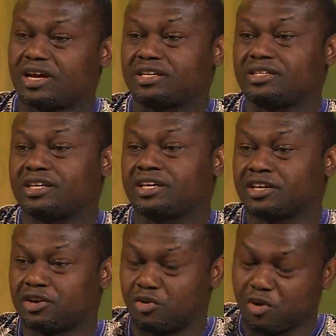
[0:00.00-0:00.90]

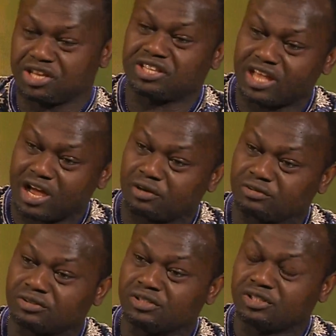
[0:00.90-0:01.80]
and going
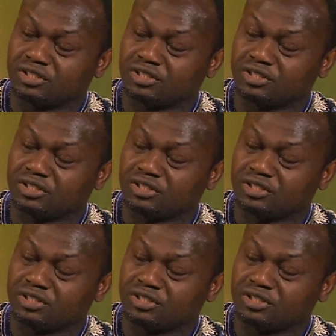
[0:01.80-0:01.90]
down